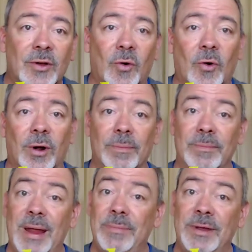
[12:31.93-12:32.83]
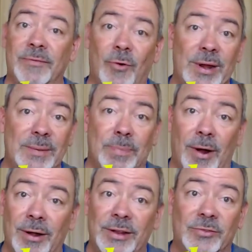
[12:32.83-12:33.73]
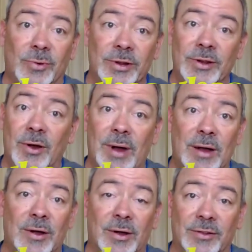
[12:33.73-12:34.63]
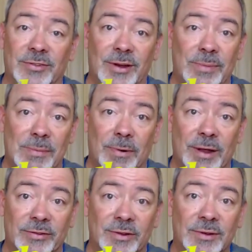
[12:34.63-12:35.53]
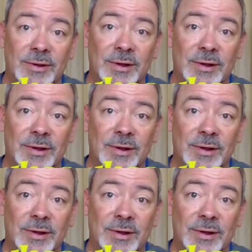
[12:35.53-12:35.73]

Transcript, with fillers: or maybe avoiding parties where you know alcohol is going to be present.